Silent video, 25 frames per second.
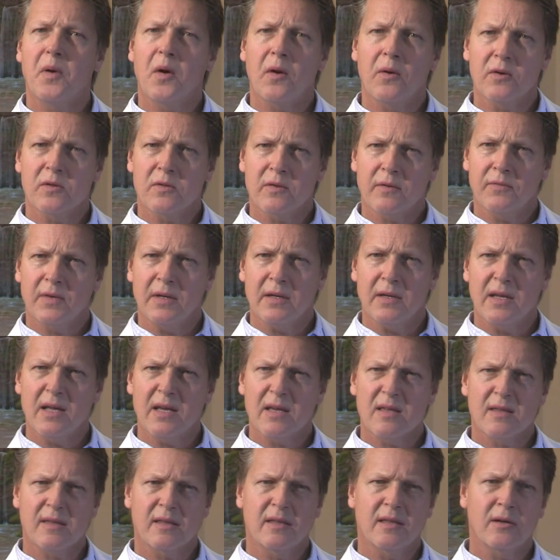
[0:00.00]
parts of a
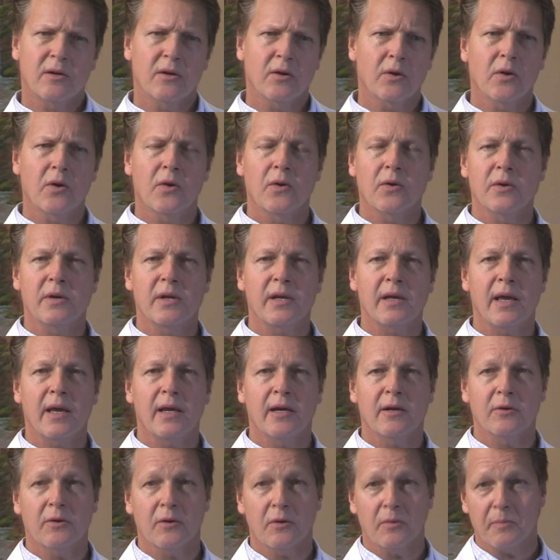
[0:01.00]
disc that are
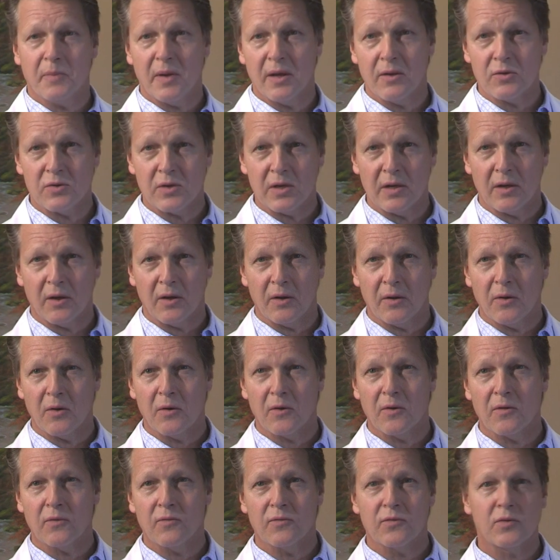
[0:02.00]
herniated or pinching on
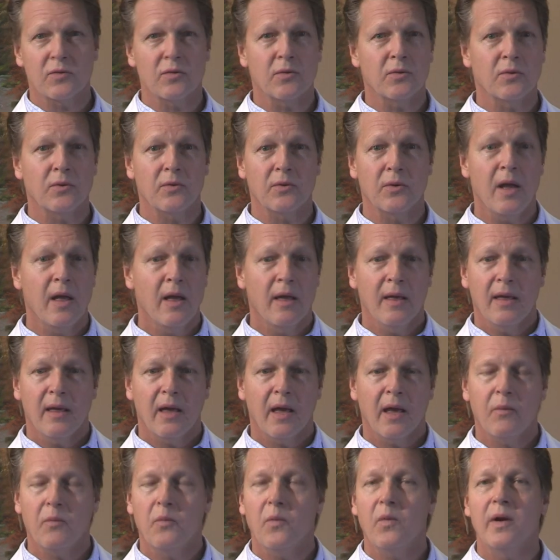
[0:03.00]
nerves through
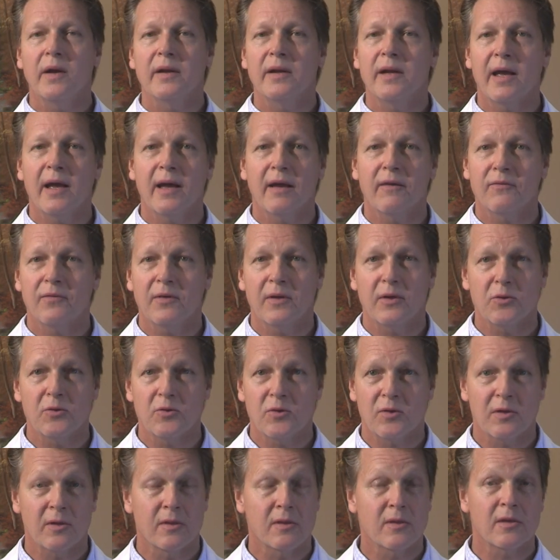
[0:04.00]
a 1/2
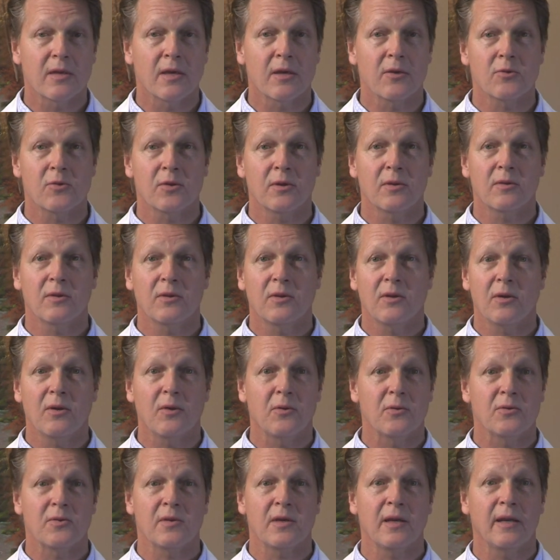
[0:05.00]
inch incision
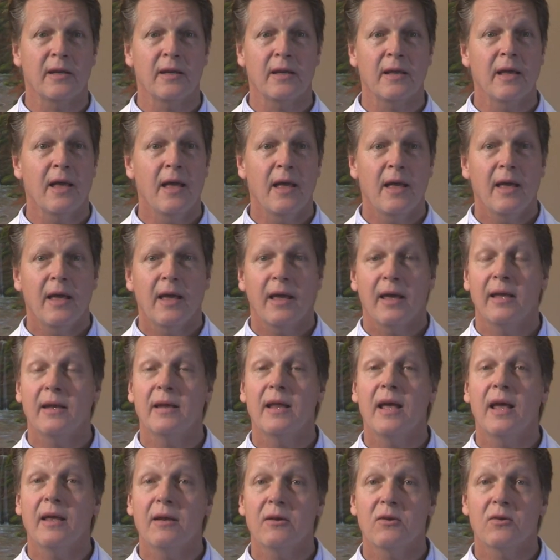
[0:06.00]
using an
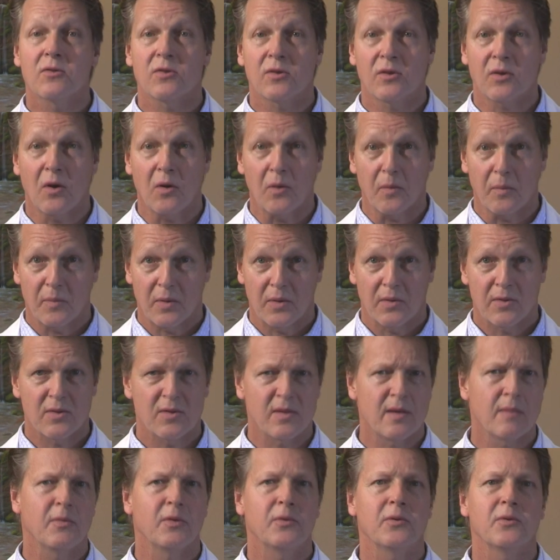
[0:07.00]
endoscope,
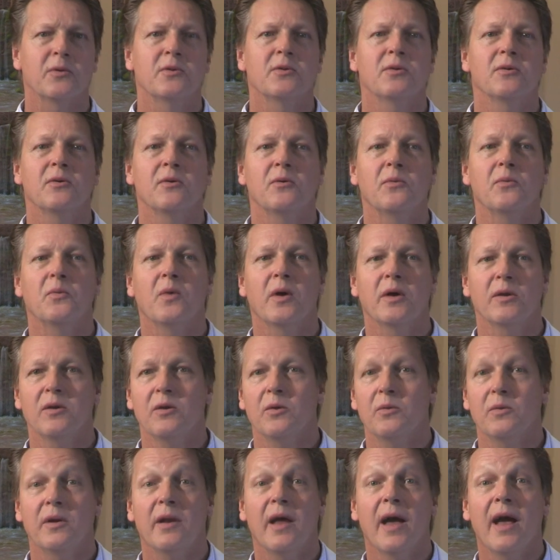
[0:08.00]
similar to what
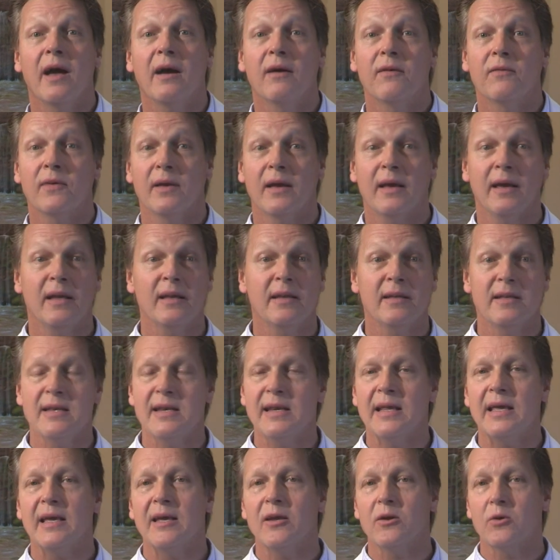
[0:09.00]
you would have a
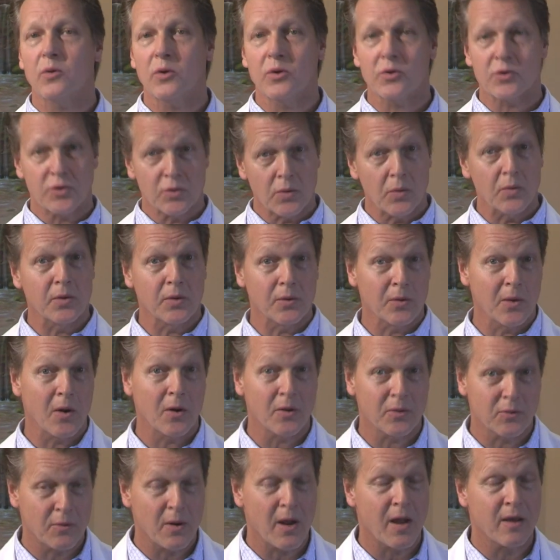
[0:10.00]
knee or shoulder
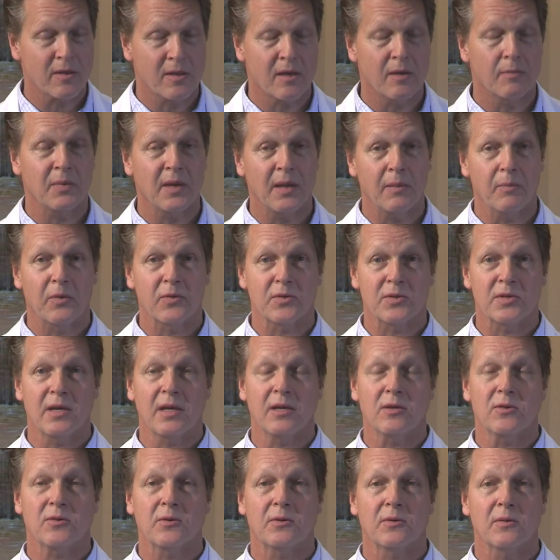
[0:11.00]
arthroscopy
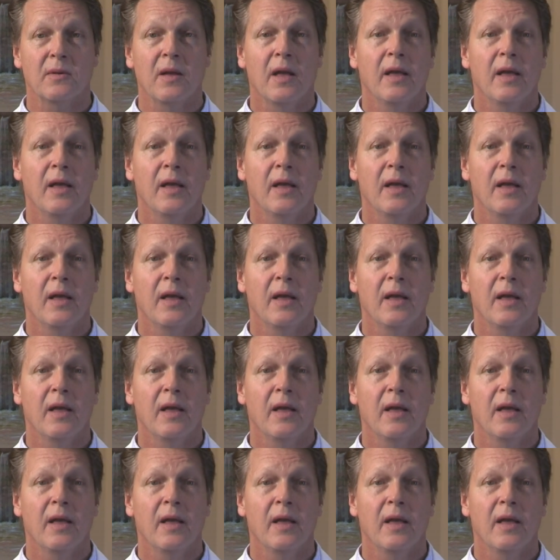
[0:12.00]
procedure.